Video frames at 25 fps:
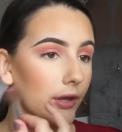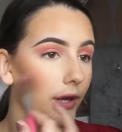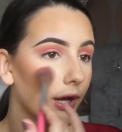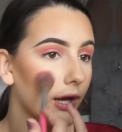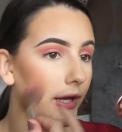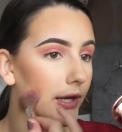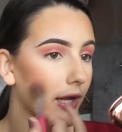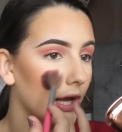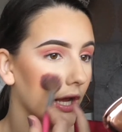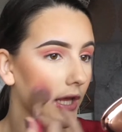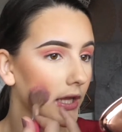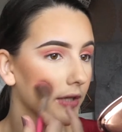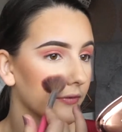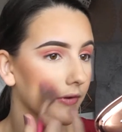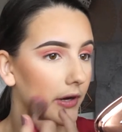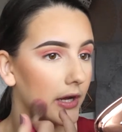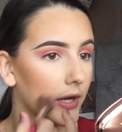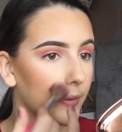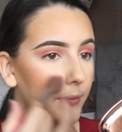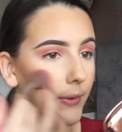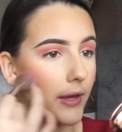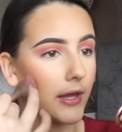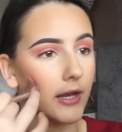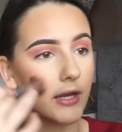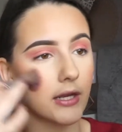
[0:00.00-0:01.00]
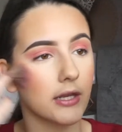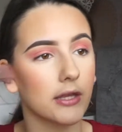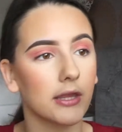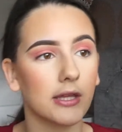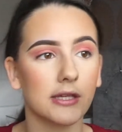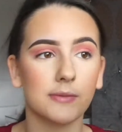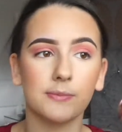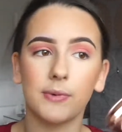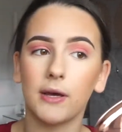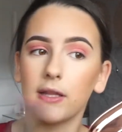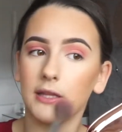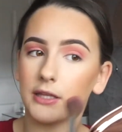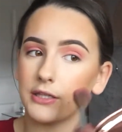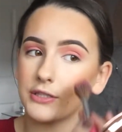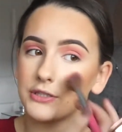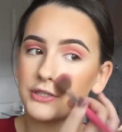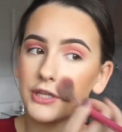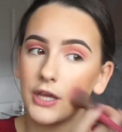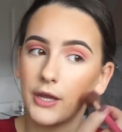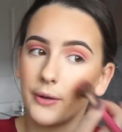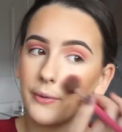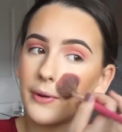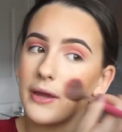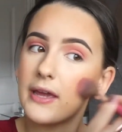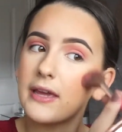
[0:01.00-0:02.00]
I'd highly recommend this palette
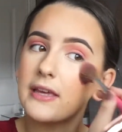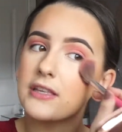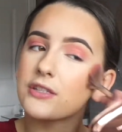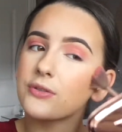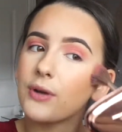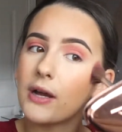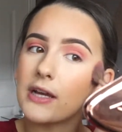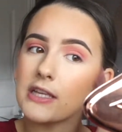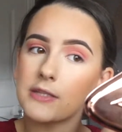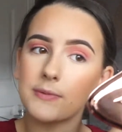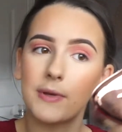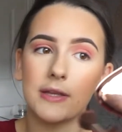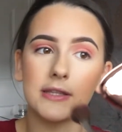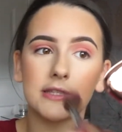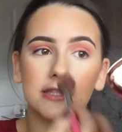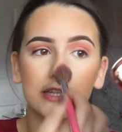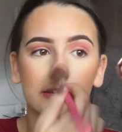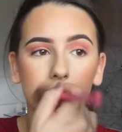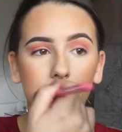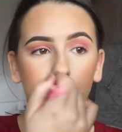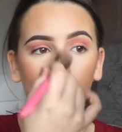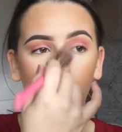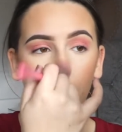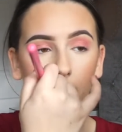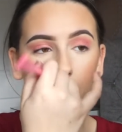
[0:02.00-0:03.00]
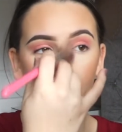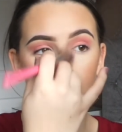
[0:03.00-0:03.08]
too. It is quite expensive, but I